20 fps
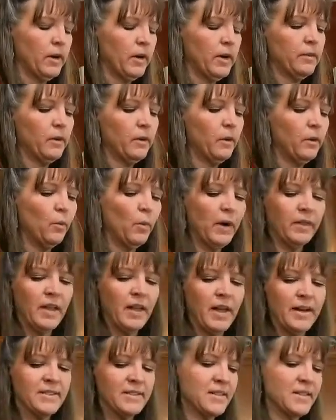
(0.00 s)
All right, the one
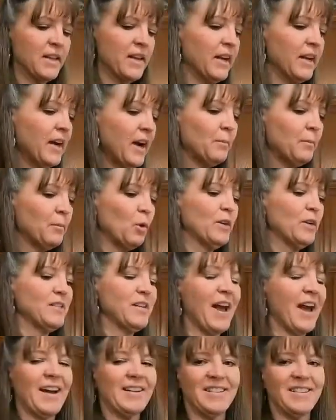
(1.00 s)
last thing I'm going
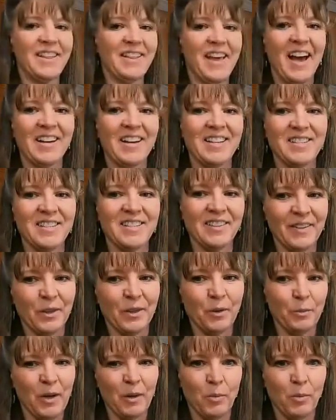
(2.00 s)
to add to that is a
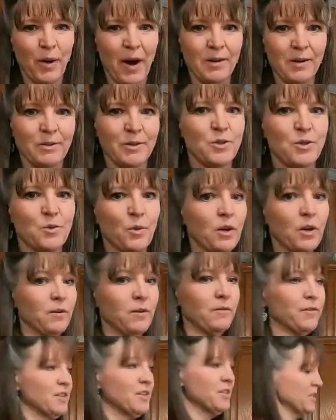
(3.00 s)
little bit of brown
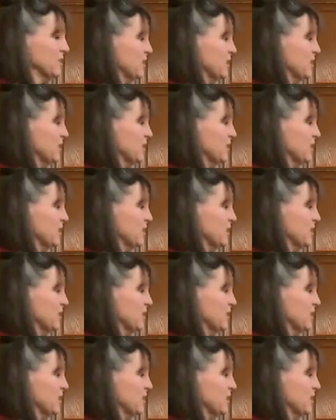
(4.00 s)
swerve.